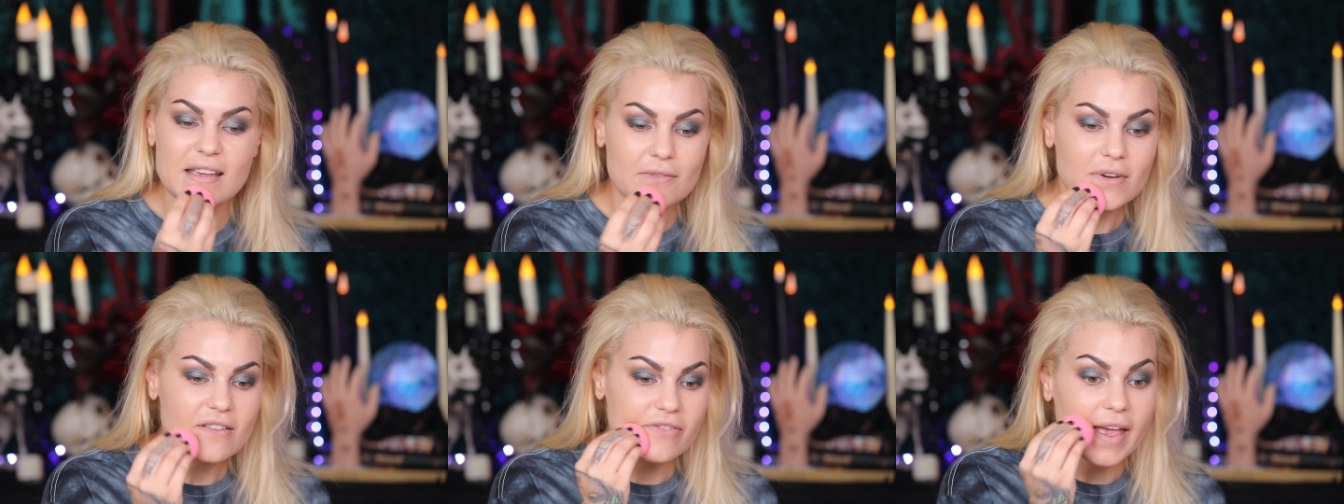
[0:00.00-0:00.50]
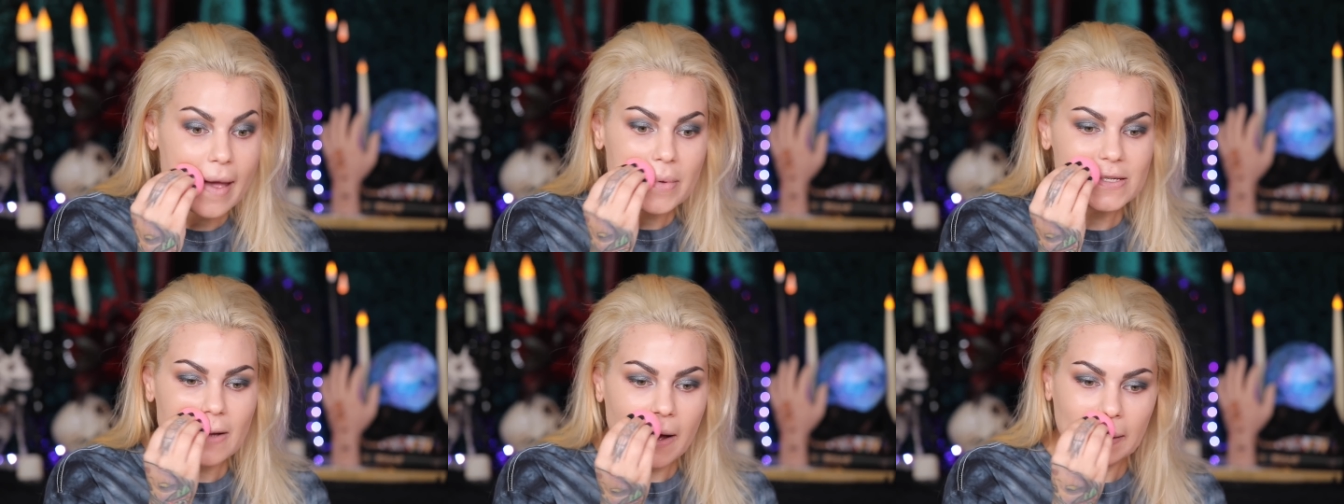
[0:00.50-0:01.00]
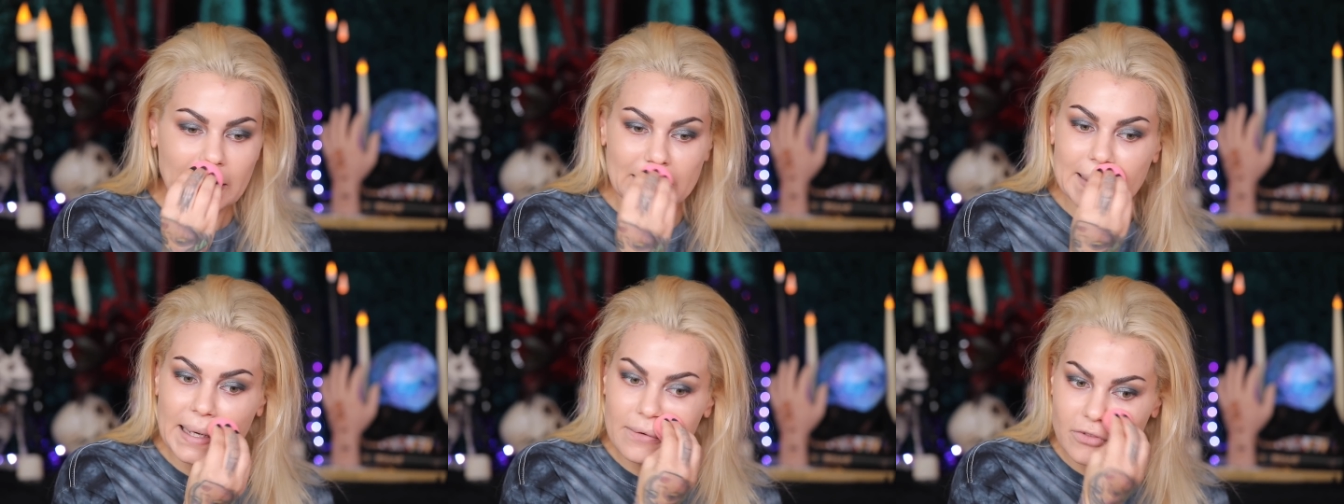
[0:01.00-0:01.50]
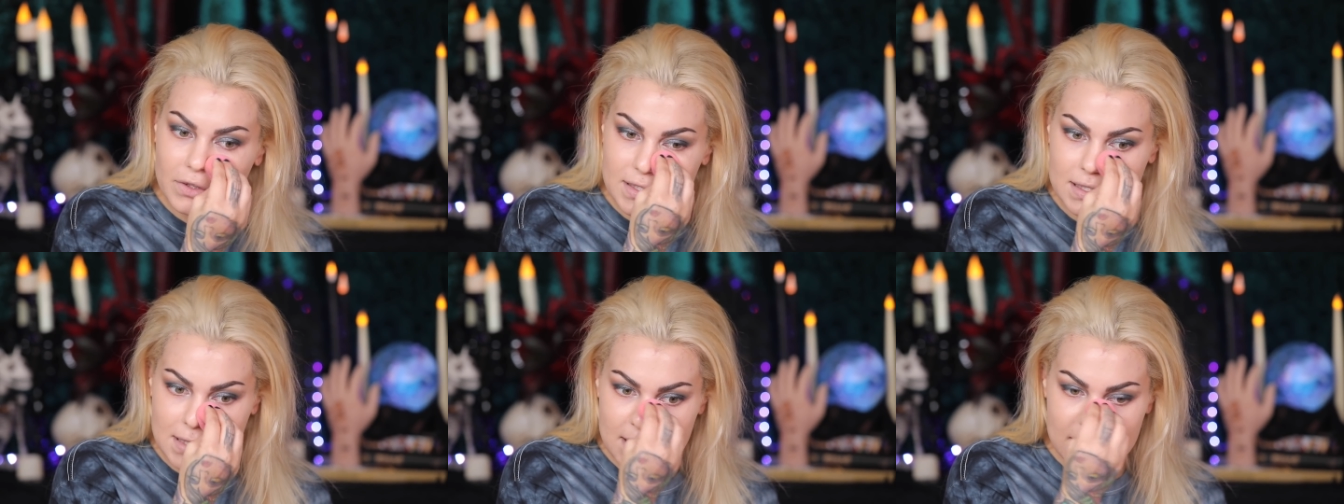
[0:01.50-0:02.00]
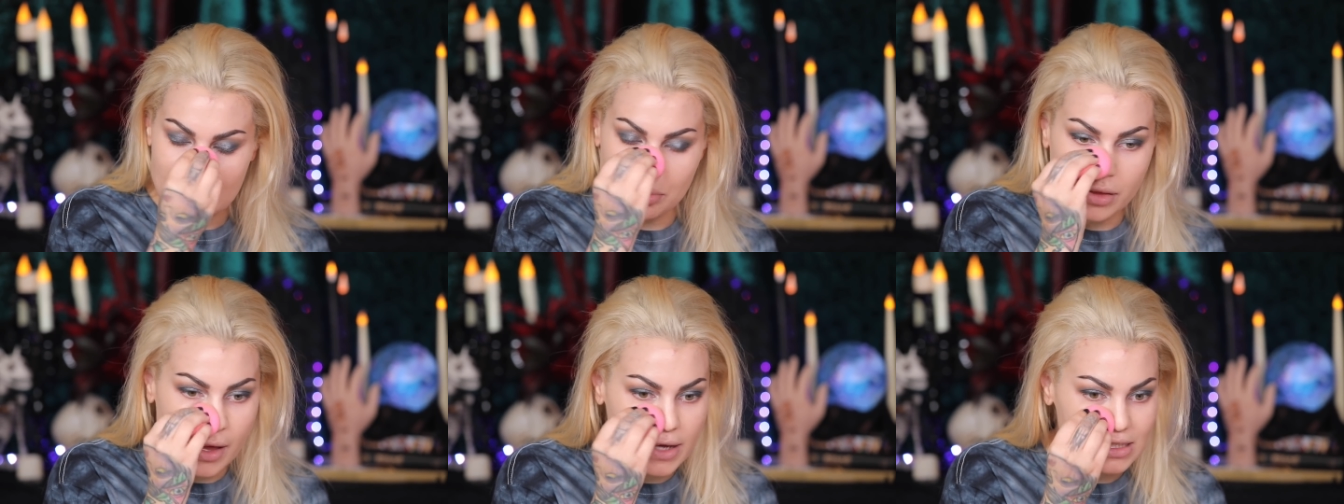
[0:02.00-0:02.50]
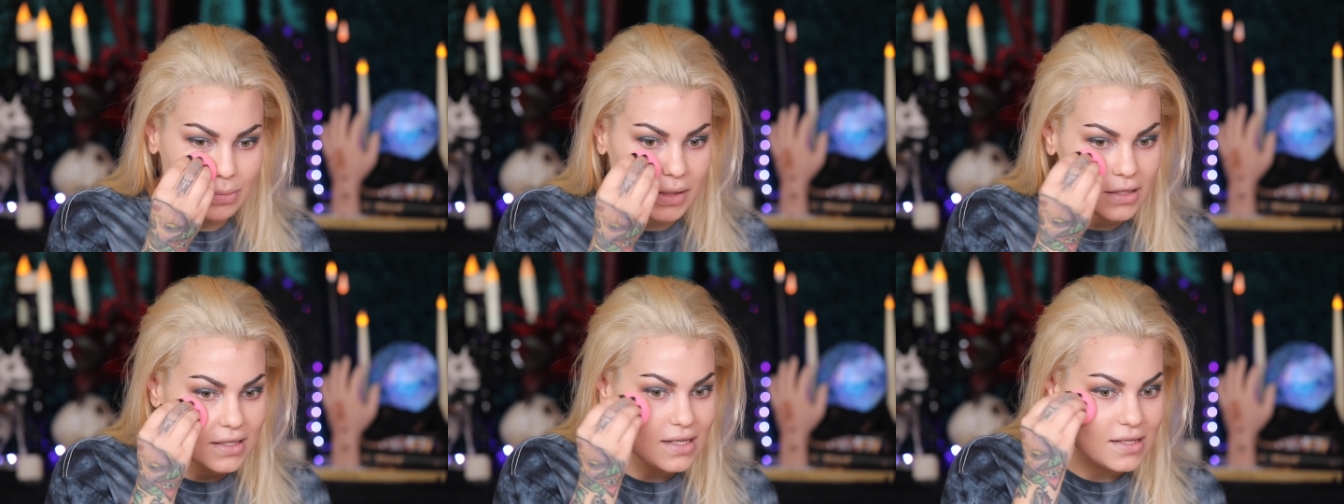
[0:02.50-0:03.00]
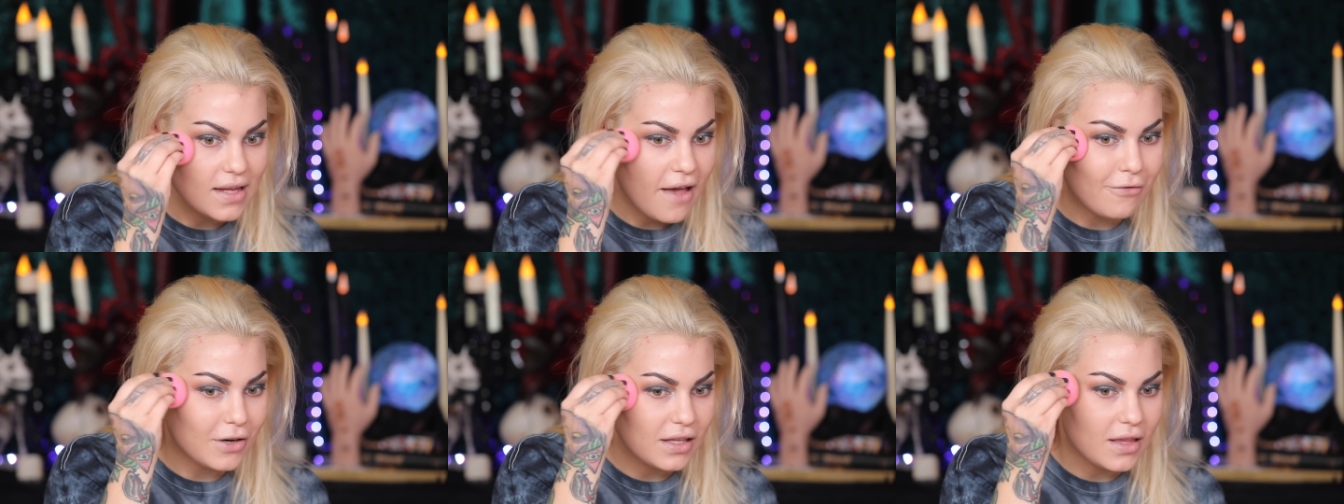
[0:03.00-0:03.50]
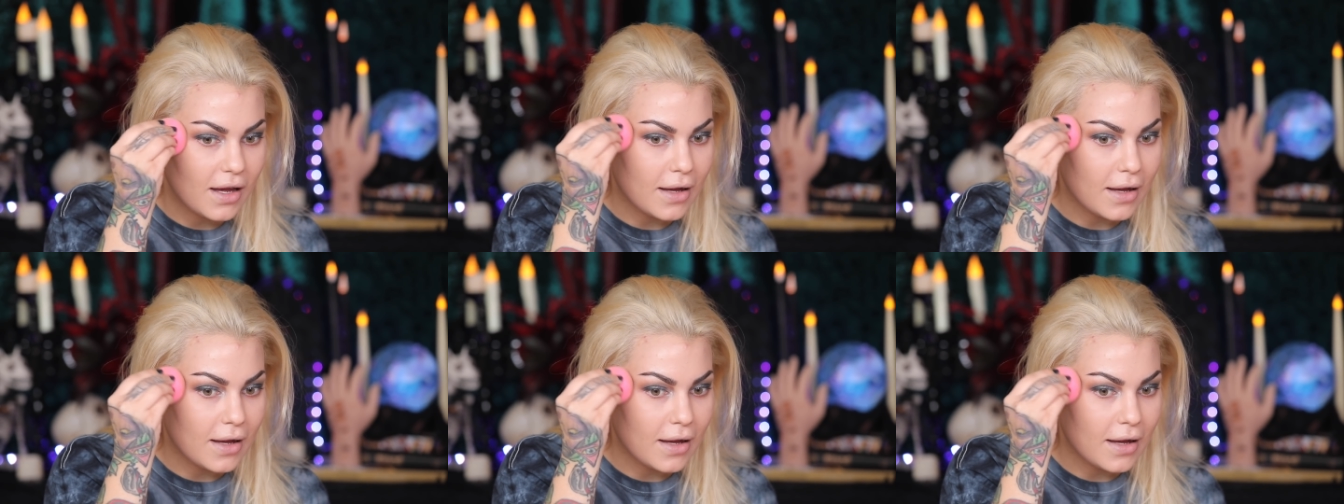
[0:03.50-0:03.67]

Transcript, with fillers: Get rid of Amazon and sign up for this Disney Plus because this is everything.